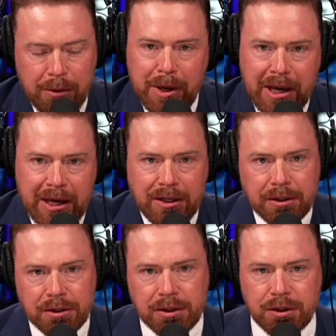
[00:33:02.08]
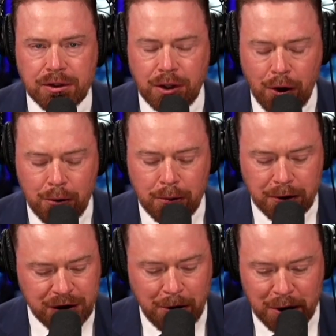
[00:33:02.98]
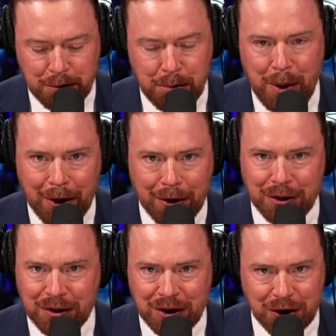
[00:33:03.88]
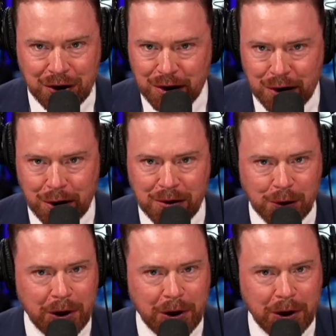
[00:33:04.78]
made so much better decisions in terms of,